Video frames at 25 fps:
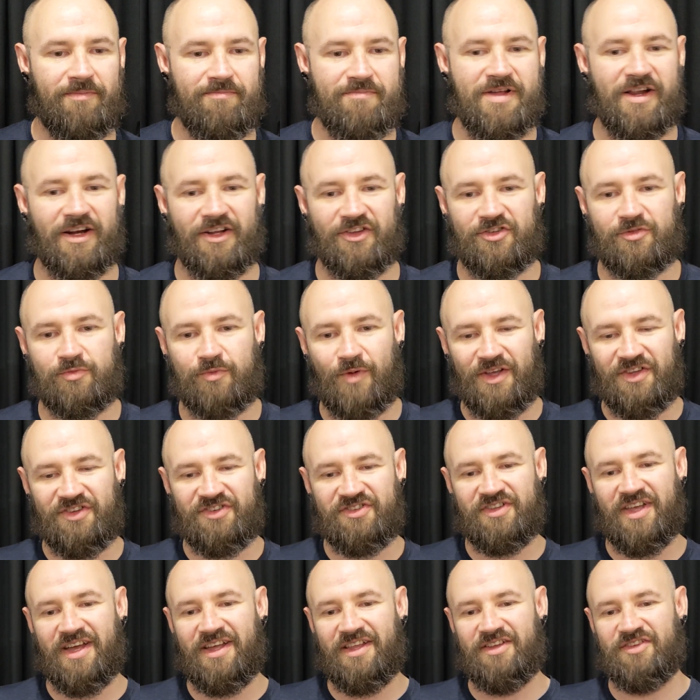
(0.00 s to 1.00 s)
minutes.
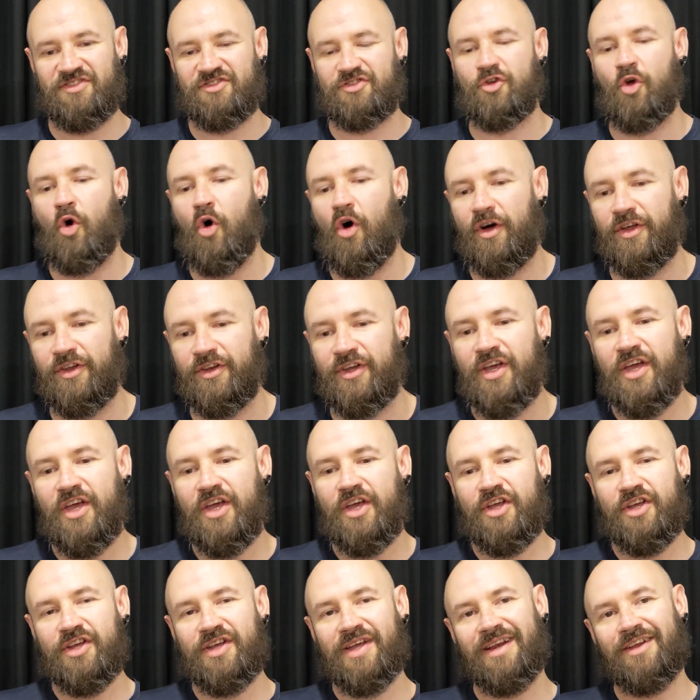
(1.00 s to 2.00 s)
Once that is gone,
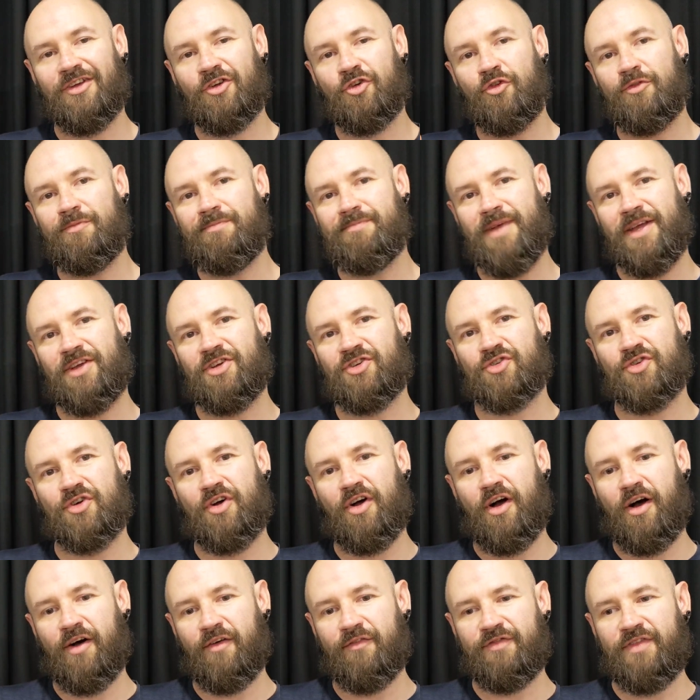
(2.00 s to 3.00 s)
you get a good mixture
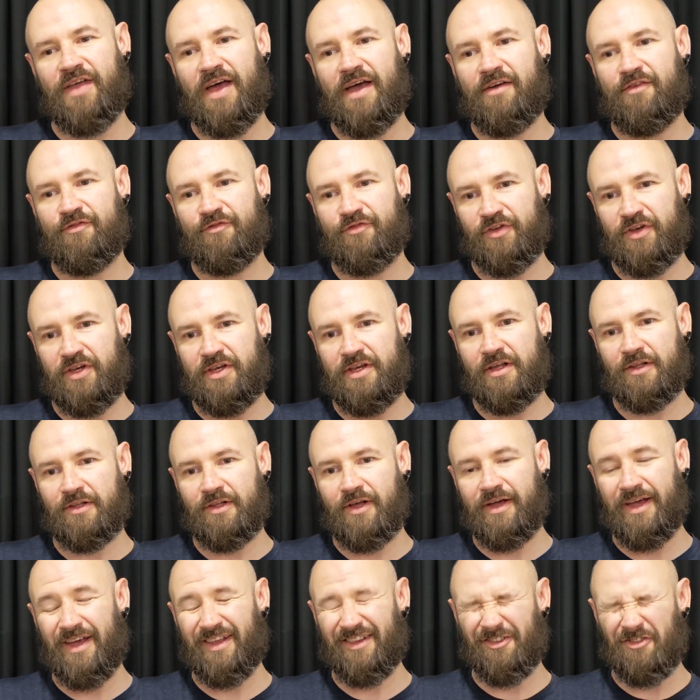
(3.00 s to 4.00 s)
of that
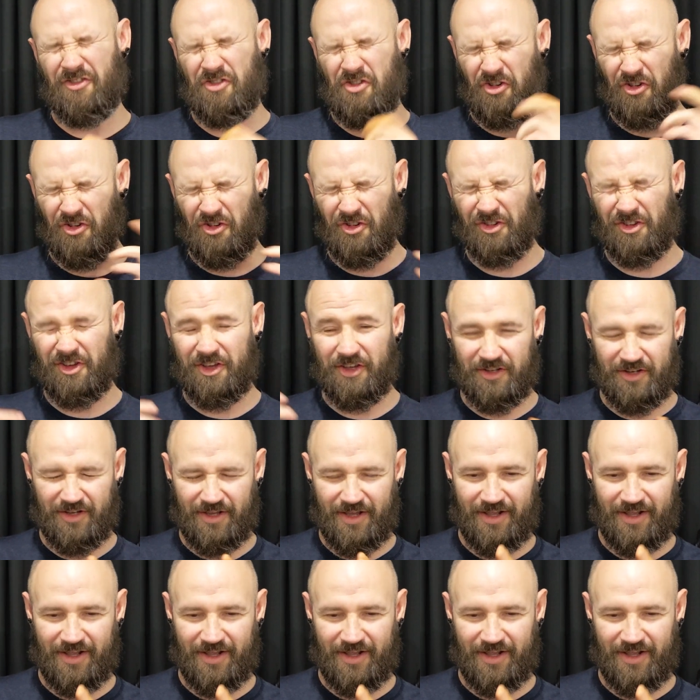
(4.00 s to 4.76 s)
vanilla and the orchid,